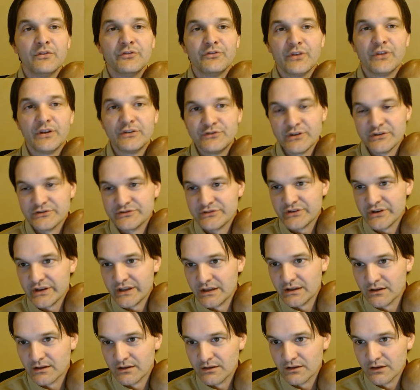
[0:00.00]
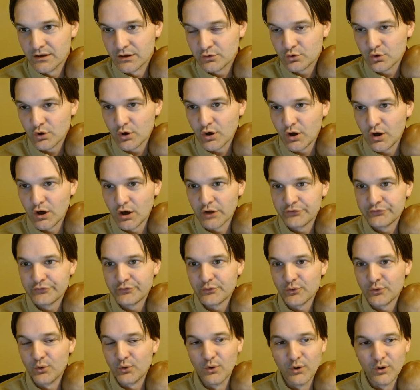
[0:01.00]
such as in
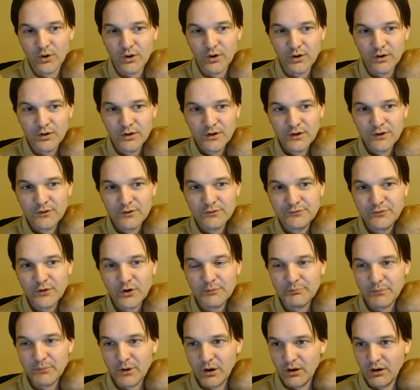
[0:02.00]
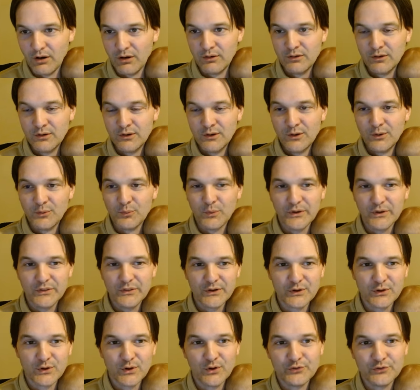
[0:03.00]
lacrosse or football when
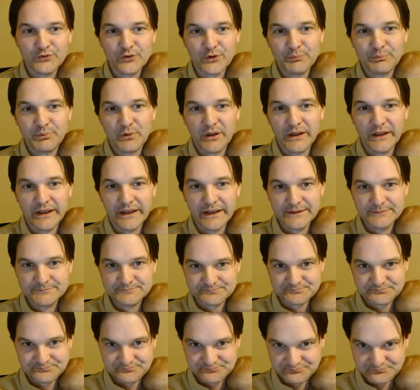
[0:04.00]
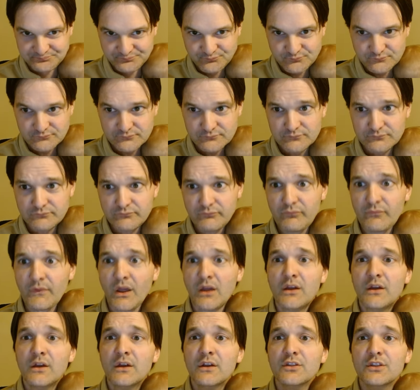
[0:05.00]
the girls are playing.
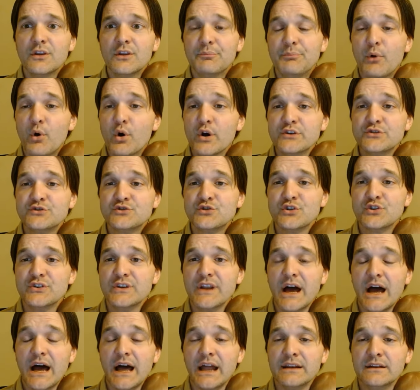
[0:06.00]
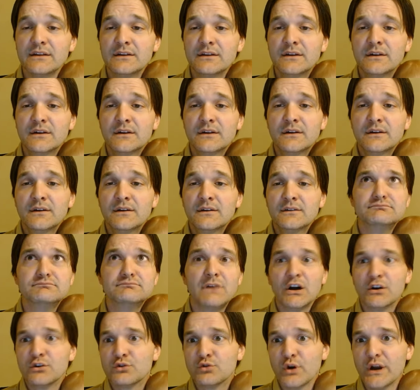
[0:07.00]
The boys should not
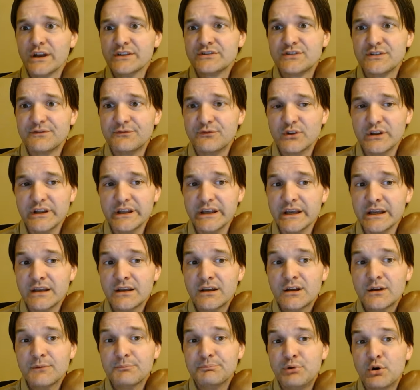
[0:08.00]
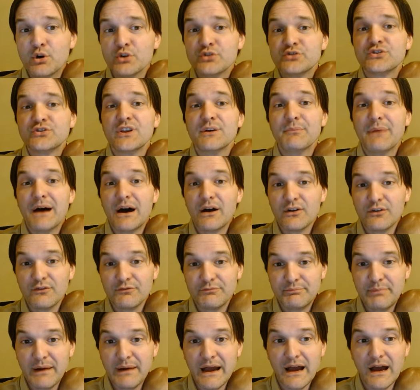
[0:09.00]
aggressively push them out
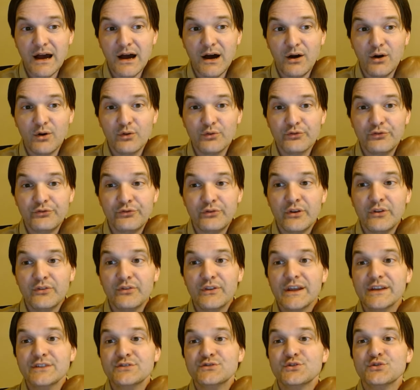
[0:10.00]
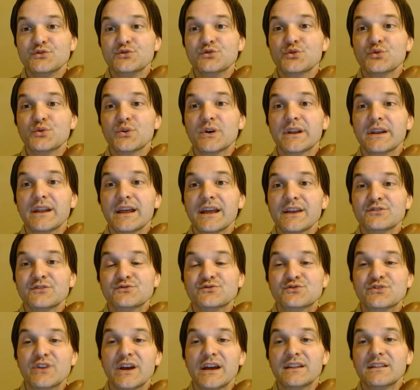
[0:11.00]
of bounds. They should do it as
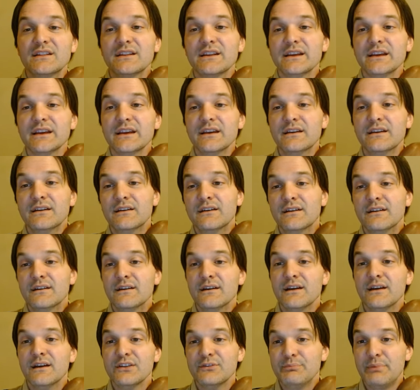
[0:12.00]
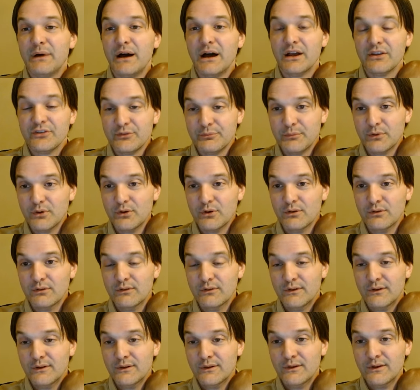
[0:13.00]
gently as possible
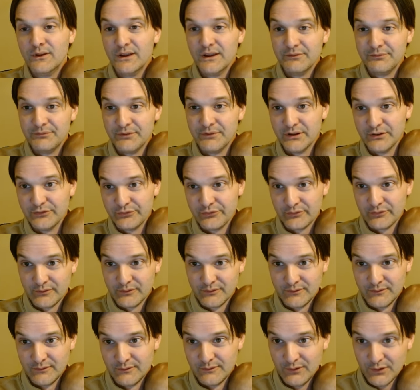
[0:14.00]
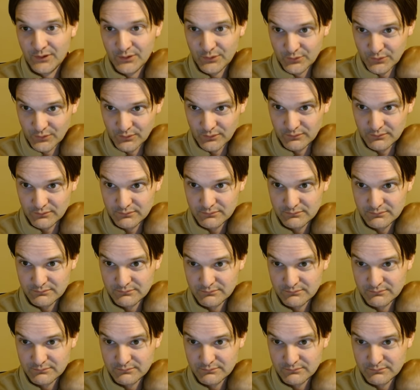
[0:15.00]
if it's a girl.